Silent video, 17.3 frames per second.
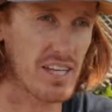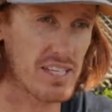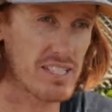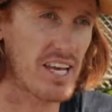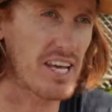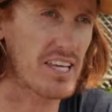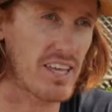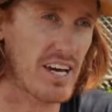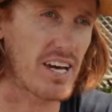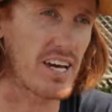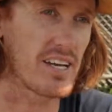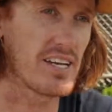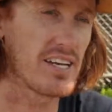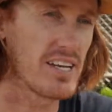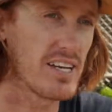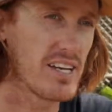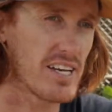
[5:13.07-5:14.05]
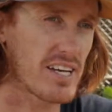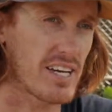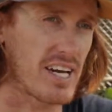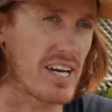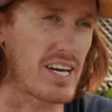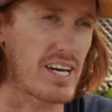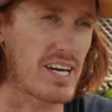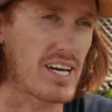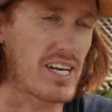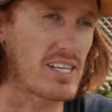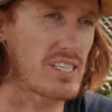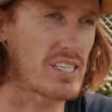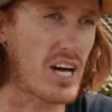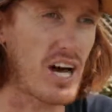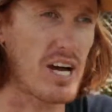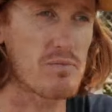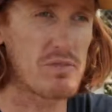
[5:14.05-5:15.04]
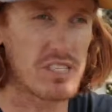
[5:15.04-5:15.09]
They take that and
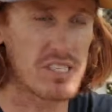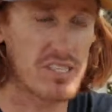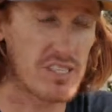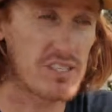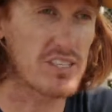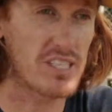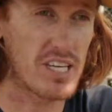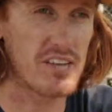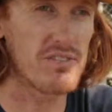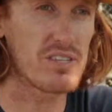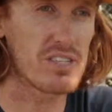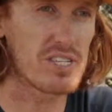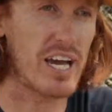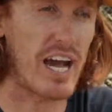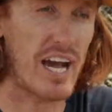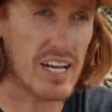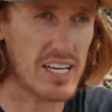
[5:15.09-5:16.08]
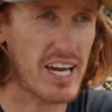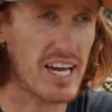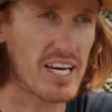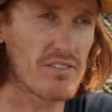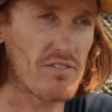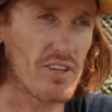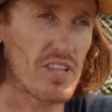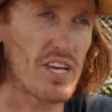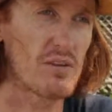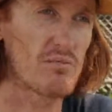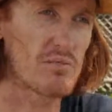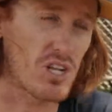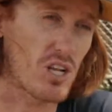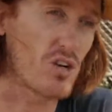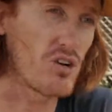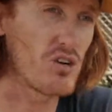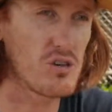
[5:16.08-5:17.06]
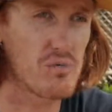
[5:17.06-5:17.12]
time is allocated for them
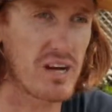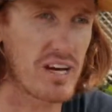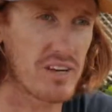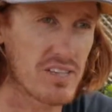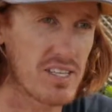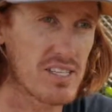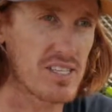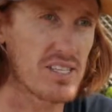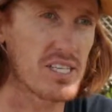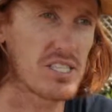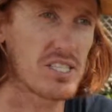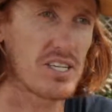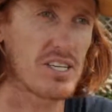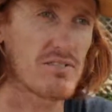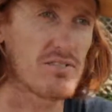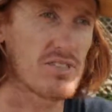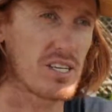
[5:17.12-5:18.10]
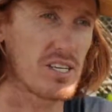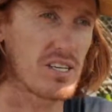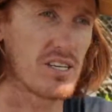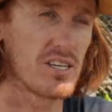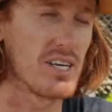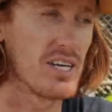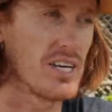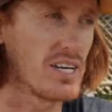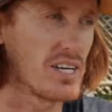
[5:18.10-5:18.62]
to learn about these initiatives and